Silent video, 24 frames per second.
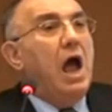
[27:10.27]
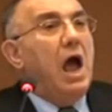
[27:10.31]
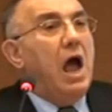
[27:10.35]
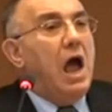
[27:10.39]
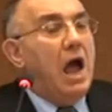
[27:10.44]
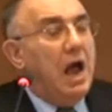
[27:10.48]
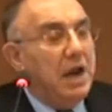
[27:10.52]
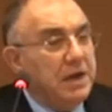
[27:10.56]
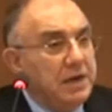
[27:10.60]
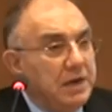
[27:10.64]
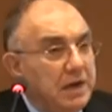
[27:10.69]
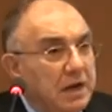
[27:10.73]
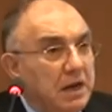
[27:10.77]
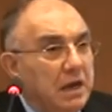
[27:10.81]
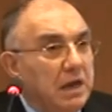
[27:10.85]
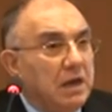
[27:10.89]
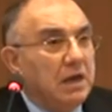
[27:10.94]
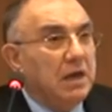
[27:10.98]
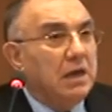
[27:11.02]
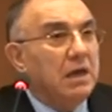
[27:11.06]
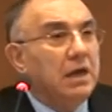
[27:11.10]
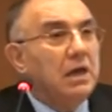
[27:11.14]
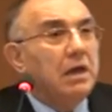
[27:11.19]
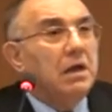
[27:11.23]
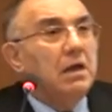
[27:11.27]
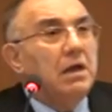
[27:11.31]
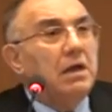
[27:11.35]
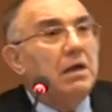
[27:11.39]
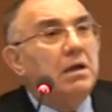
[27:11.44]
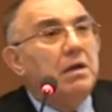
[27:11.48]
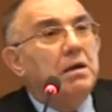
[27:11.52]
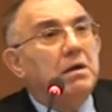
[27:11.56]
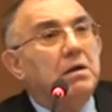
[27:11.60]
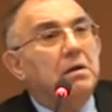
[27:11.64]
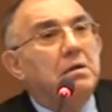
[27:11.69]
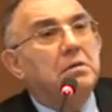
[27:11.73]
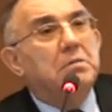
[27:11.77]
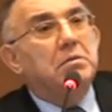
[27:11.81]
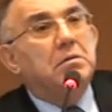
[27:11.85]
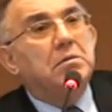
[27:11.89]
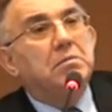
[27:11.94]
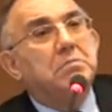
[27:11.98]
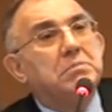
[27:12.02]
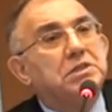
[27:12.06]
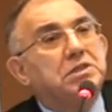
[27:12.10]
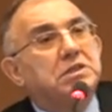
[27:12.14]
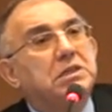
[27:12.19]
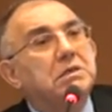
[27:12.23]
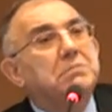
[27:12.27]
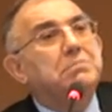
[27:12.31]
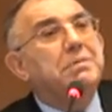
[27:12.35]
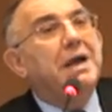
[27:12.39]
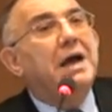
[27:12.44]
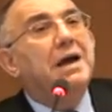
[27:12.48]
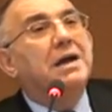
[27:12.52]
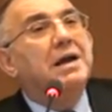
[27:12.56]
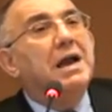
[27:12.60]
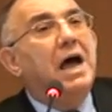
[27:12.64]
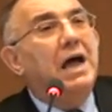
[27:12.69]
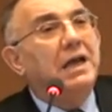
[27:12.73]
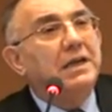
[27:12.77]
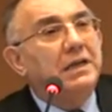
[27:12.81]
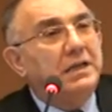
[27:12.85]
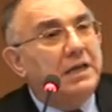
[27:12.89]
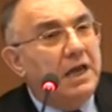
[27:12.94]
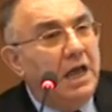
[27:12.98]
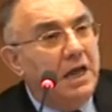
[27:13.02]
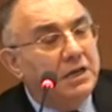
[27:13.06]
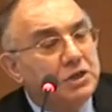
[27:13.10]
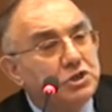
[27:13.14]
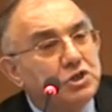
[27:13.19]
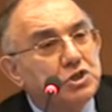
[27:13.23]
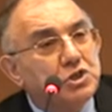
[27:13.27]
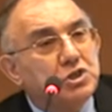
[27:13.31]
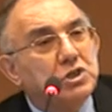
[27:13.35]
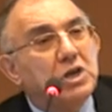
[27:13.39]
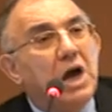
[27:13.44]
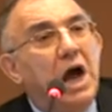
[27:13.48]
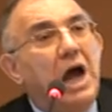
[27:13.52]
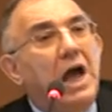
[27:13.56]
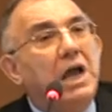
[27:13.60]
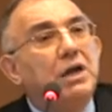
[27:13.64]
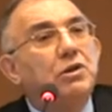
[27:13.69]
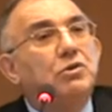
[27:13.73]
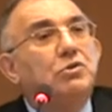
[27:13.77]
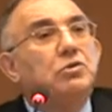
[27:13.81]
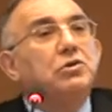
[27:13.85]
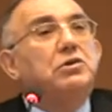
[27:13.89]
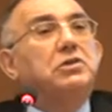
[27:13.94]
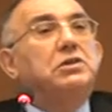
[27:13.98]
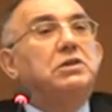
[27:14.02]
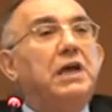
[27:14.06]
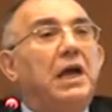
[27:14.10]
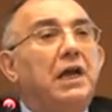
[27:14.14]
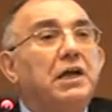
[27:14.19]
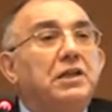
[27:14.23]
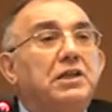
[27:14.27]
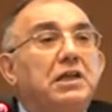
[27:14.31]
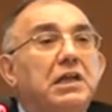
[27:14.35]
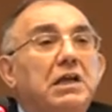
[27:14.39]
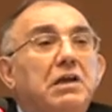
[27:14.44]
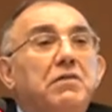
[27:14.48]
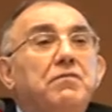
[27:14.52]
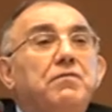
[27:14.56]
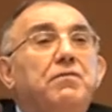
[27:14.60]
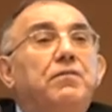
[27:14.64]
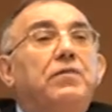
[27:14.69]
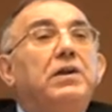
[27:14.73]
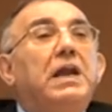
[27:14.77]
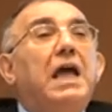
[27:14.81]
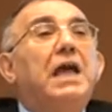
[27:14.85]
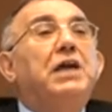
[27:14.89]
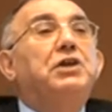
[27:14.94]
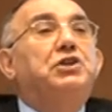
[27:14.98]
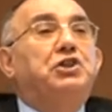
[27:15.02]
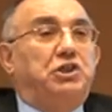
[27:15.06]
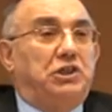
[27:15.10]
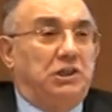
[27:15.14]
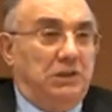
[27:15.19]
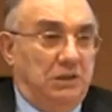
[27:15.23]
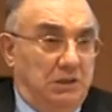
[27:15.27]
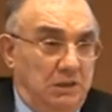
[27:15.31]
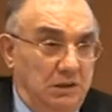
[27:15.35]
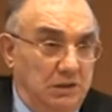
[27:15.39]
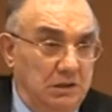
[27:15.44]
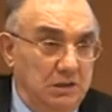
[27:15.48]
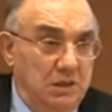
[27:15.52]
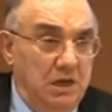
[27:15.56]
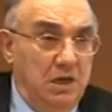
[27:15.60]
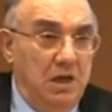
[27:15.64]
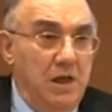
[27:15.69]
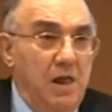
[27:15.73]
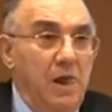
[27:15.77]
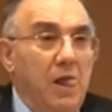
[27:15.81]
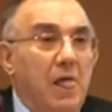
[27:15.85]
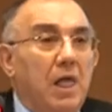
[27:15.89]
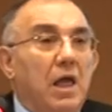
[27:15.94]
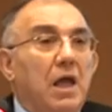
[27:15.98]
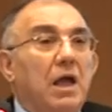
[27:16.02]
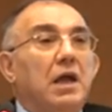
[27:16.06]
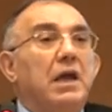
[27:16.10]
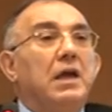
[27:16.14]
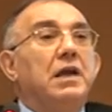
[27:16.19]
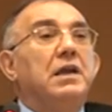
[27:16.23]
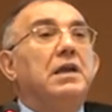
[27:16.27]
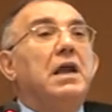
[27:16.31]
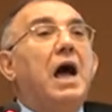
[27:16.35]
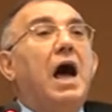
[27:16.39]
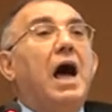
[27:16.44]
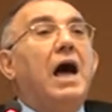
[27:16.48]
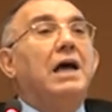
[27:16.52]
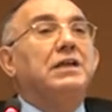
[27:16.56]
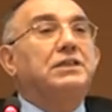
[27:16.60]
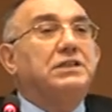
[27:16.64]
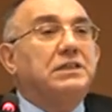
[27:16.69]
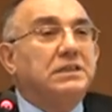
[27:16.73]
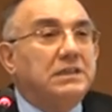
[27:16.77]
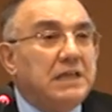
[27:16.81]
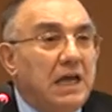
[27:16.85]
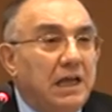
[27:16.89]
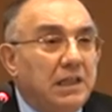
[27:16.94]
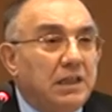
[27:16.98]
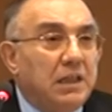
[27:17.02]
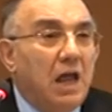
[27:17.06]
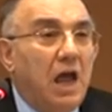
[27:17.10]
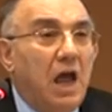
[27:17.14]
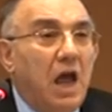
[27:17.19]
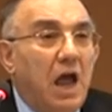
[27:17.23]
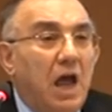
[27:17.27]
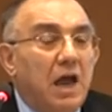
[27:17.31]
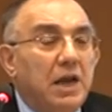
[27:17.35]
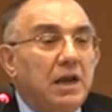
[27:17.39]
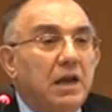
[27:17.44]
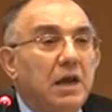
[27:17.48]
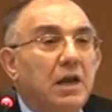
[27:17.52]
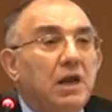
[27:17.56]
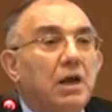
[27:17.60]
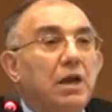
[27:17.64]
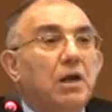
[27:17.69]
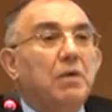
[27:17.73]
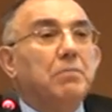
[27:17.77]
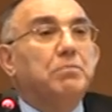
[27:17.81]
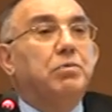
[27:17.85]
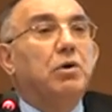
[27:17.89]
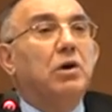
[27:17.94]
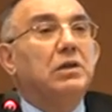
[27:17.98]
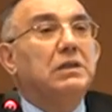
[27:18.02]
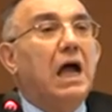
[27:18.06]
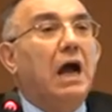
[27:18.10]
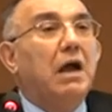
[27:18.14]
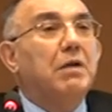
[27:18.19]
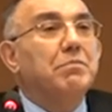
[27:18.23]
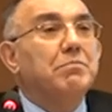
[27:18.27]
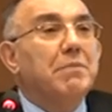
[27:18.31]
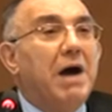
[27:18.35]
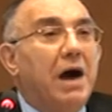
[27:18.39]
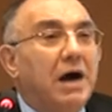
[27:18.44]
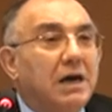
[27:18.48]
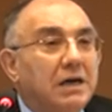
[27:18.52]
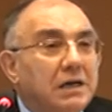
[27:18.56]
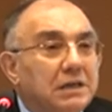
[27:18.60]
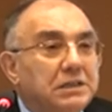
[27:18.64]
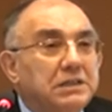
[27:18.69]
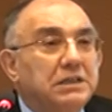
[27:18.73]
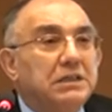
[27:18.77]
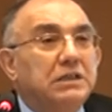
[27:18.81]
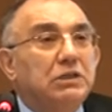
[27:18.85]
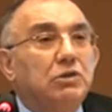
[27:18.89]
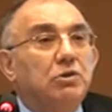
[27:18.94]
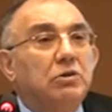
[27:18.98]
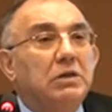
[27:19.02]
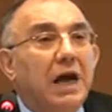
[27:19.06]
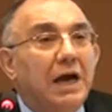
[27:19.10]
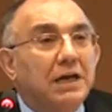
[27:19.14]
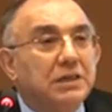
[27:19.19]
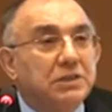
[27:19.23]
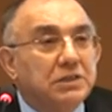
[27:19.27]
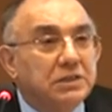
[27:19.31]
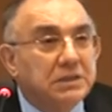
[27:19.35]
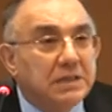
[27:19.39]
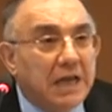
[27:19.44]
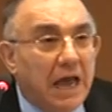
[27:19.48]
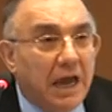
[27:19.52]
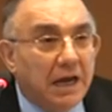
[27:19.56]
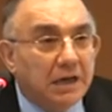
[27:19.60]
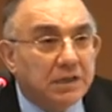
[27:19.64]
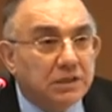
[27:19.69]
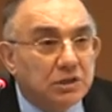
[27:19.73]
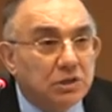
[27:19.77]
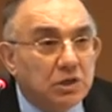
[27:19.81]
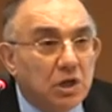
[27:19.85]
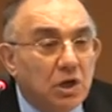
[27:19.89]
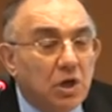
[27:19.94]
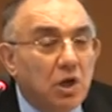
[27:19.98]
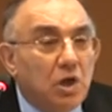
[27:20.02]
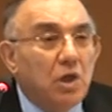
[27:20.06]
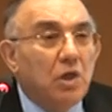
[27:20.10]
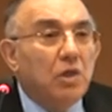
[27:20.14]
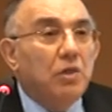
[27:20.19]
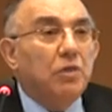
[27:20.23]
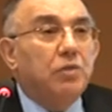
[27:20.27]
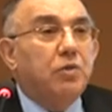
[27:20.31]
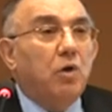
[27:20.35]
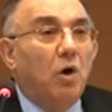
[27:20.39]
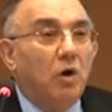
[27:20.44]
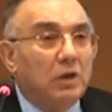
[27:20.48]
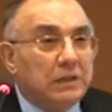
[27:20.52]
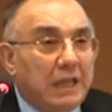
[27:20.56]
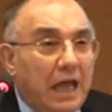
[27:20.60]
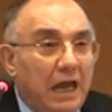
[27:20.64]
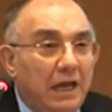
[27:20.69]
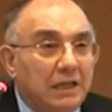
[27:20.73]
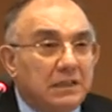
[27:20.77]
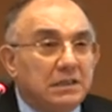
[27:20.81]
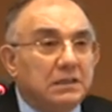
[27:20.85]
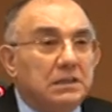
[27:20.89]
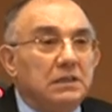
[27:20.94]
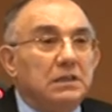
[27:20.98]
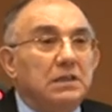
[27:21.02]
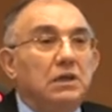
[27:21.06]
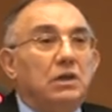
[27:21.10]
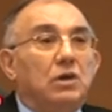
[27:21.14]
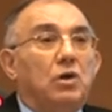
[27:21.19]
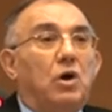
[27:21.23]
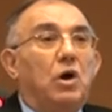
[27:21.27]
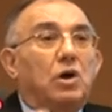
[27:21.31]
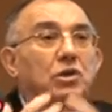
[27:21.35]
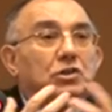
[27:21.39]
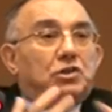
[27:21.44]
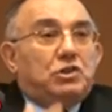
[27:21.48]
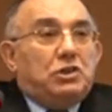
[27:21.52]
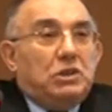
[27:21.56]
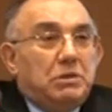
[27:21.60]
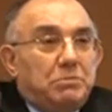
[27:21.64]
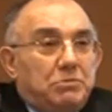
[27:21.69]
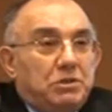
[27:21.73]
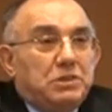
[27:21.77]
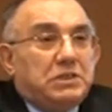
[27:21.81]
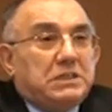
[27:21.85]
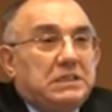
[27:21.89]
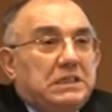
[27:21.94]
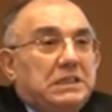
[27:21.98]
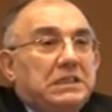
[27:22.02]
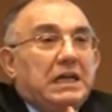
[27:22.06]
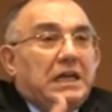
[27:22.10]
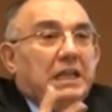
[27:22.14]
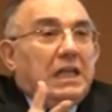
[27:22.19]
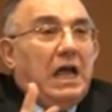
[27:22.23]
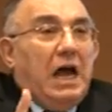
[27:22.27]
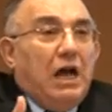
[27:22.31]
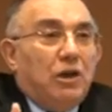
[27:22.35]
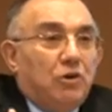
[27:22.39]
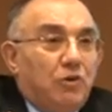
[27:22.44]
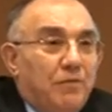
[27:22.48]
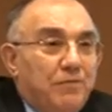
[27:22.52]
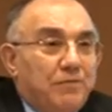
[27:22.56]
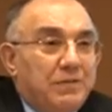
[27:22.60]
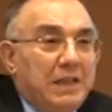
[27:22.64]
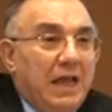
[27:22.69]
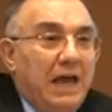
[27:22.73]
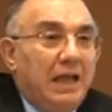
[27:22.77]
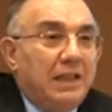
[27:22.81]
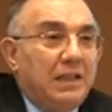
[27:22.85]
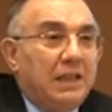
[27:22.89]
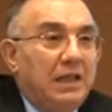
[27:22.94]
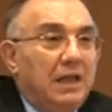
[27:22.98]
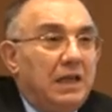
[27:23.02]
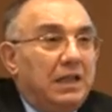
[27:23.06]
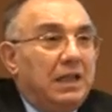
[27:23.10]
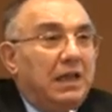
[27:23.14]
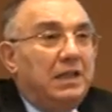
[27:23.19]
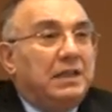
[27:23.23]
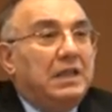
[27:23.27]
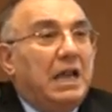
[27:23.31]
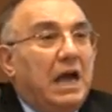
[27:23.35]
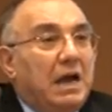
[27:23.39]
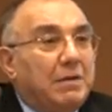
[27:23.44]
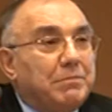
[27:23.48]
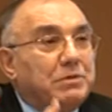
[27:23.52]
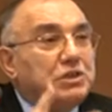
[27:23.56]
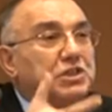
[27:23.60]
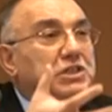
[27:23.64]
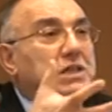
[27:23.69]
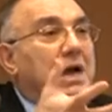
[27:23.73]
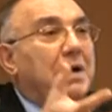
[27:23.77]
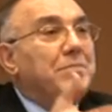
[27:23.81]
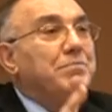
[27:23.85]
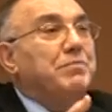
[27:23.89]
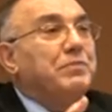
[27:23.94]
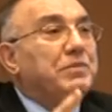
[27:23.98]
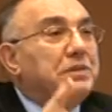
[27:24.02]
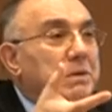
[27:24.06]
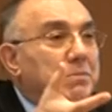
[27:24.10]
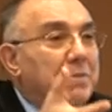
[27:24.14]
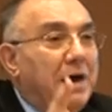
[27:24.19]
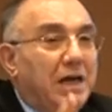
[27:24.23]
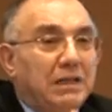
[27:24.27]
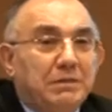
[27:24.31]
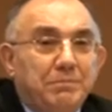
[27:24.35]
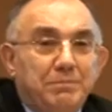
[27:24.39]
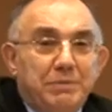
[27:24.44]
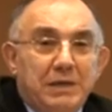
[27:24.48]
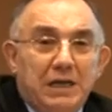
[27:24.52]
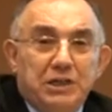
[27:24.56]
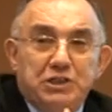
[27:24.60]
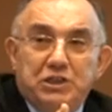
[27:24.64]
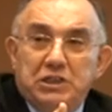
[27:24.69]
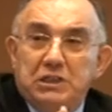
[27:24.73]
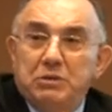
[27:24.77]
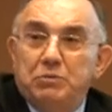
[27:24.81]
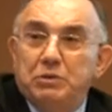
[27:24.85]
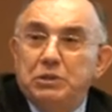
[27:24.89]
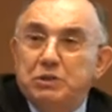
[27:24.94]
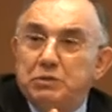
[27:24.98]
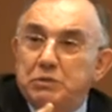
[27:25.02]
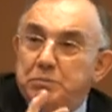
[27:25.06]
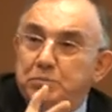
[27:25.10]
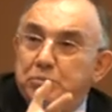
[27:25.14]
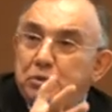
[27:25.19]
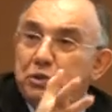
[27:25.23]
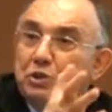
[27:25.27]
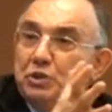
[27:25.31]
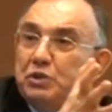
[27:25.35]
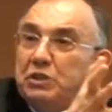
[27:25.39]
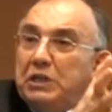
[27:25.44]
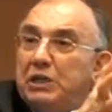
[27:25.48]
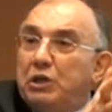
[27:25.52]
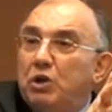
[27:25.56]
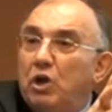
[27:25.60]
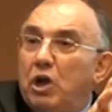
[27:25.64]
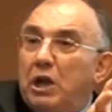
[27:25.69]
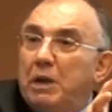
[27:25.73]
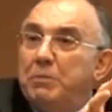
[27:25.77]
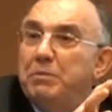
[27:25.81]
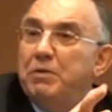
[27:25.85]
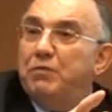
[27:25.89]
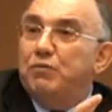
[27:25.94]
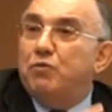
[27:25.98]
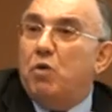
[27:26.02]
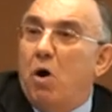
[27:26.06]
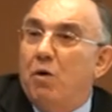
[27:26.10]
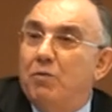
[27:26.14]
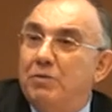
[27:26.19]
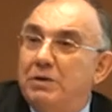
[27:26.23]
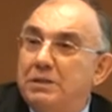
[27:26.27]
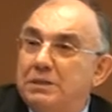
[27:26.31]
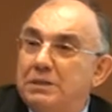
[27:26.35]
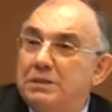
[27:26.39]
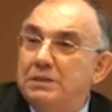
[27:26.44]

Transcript: And Mr. Bernanke is trying to create inflation in asset and product markets in the United States so that consumers can get out of debt and there will be some demand pressure which will push the economy forward.